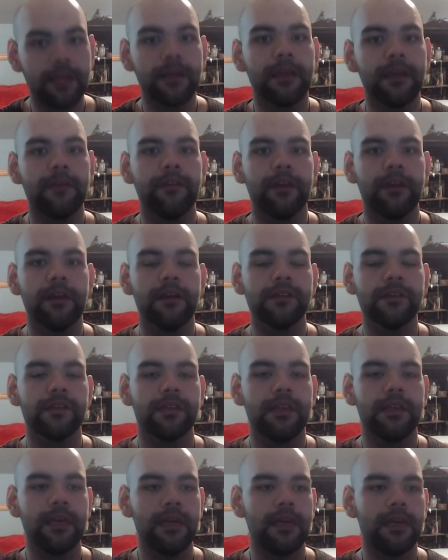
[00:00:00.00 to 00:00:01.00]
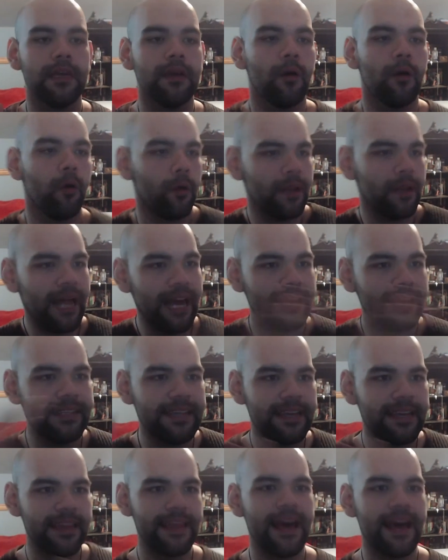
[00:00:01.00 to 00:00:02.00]
giving us the whole
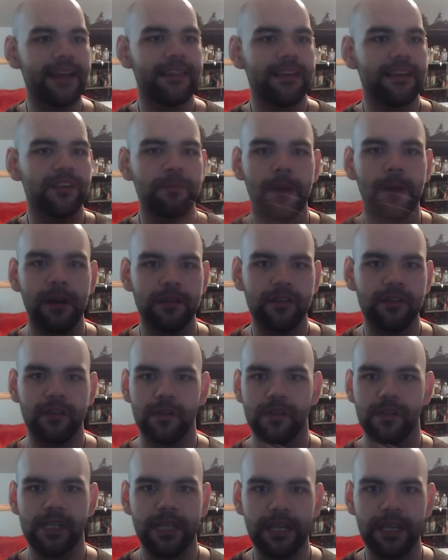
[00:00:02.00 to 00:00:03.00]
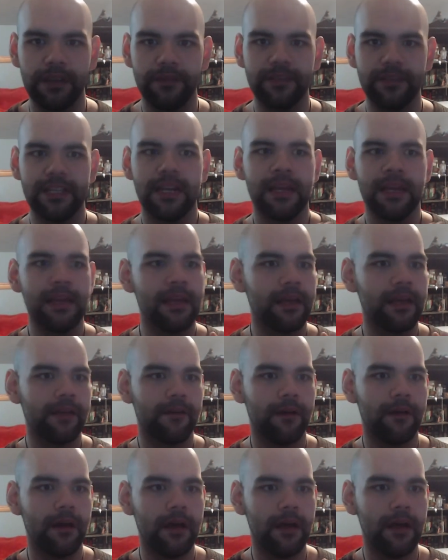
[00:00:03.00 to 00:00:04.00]
idea that these monsters lived
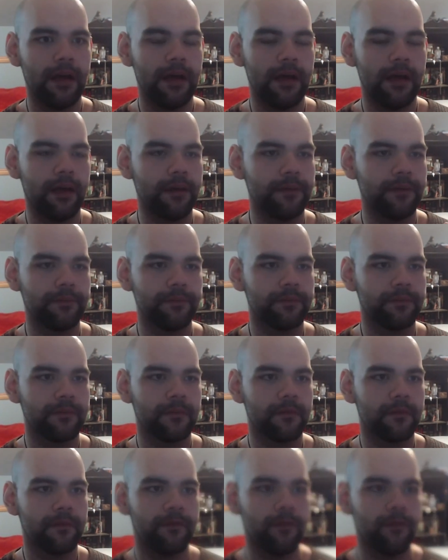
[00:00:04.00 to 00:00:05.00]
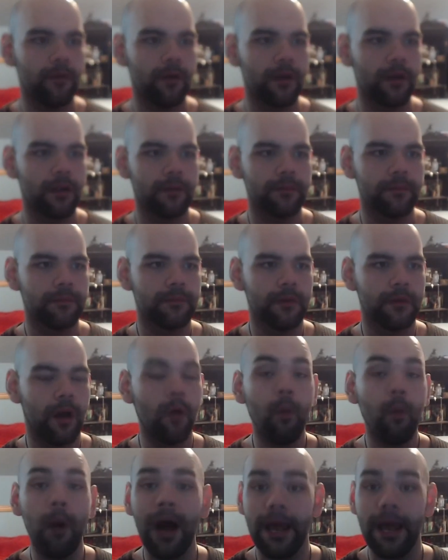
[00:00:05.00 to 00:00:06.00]
uh, for a
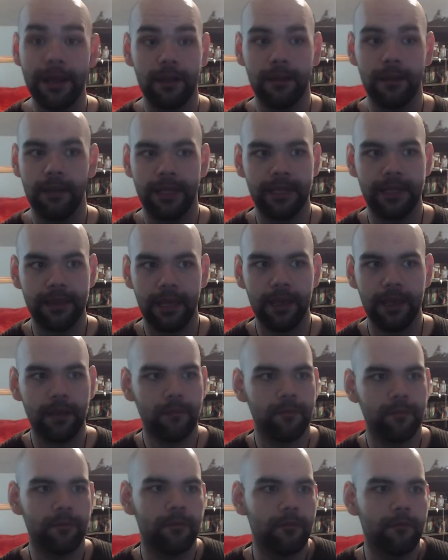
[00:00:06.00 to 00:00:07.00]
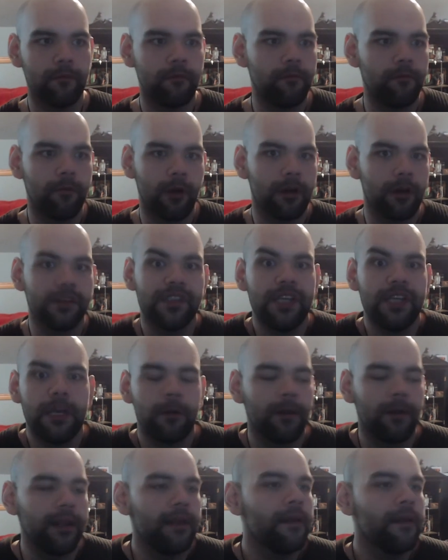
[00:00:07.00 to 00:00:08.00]
while, like they were a
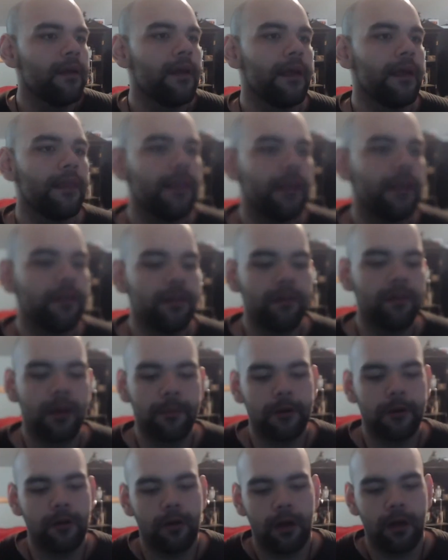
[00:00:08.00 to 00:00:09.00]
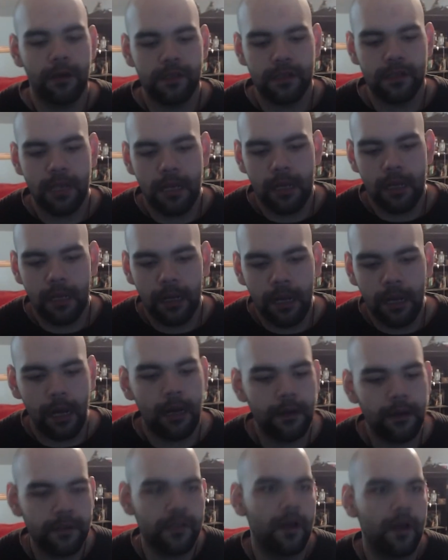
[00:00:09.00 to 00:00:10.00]
secret. Then you come across
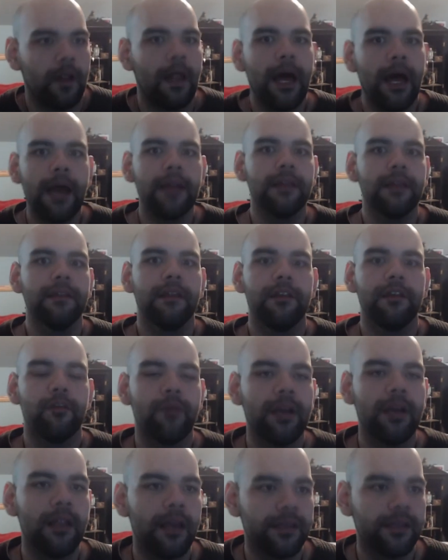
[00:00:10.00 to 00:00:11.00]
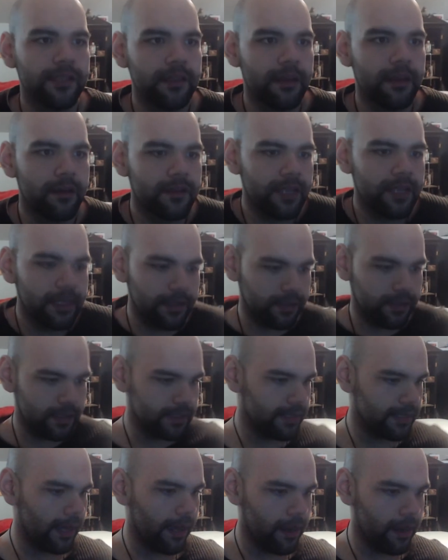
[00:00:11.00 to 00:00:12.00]
Kong Skull Island and you realize that there's like this
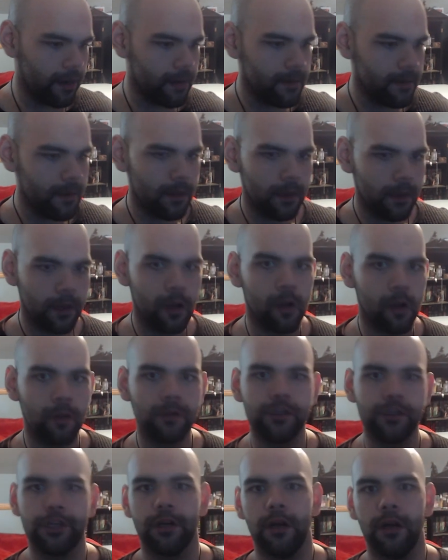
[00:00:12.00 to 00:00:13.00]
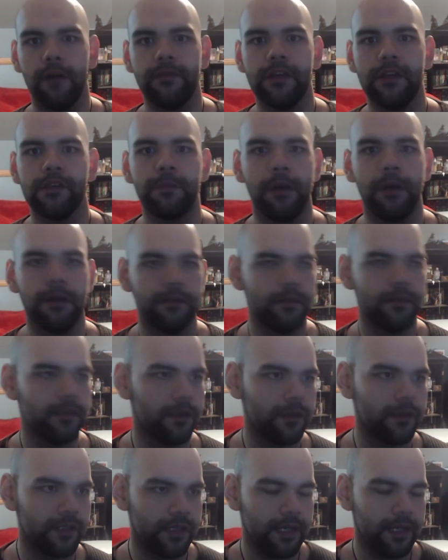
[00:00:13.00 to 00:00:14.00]
entire culture of these
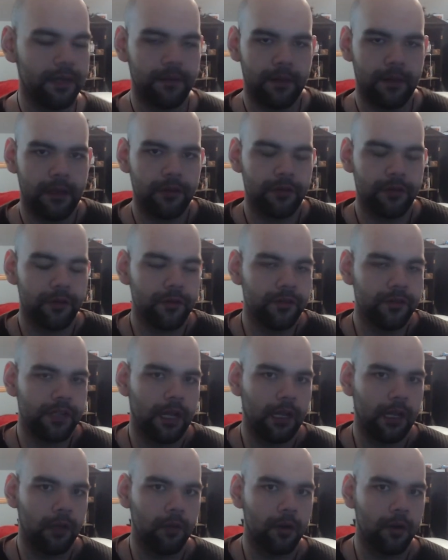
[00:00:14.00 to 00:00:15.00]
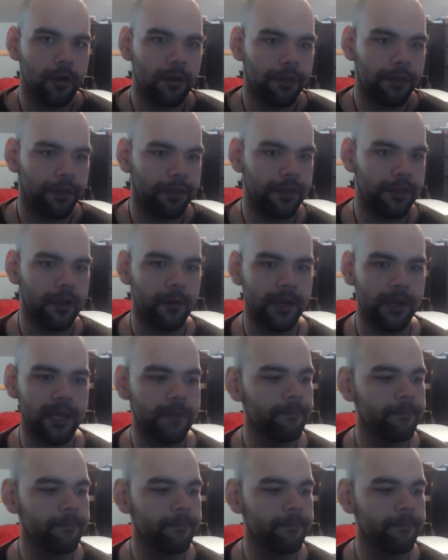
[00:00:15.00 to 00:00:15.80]
monsters. It introduced Hollow Earth theory